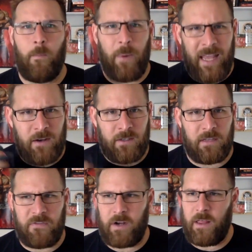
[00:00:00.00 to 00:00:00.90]
But here's
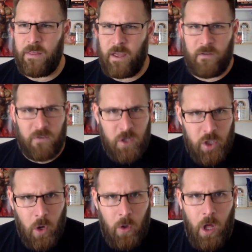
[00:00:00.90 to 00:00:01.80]
the funny thing for
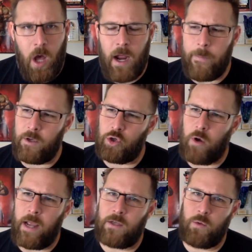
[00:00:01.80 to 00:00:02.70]
so long, I've been
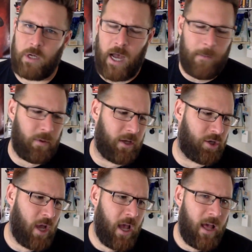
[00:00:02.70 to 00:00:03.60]
trying to
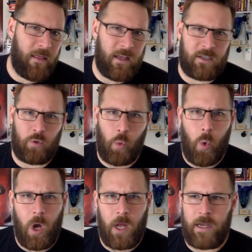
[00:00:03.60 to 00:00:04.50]
accomplish this
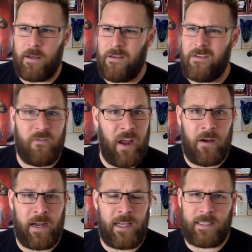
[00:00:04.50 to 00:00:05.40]
one
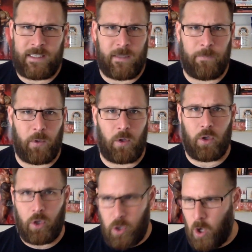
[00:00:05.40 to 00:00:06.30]
very simple
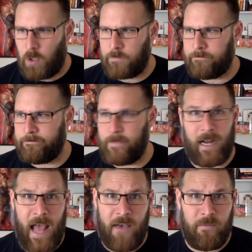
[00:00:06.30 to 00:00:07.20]
goal,
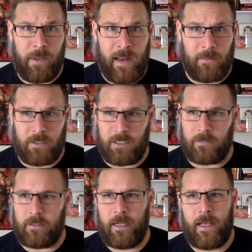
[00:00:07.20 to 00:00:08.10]
and I haven't been able
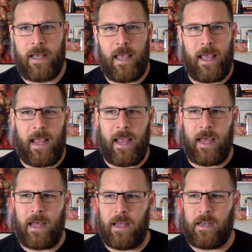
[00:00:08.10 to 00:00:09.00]
to.
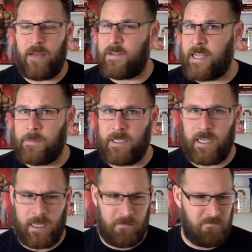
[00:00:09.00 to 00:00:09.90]
And I've attempted
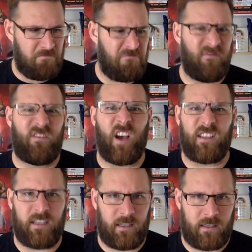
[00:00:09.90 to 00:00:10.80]
it
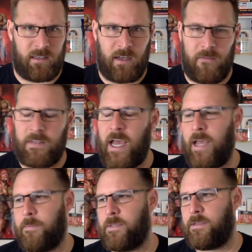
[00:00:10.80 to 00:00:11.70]
dozens of
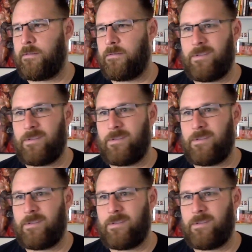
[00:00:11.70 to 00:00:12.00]
times.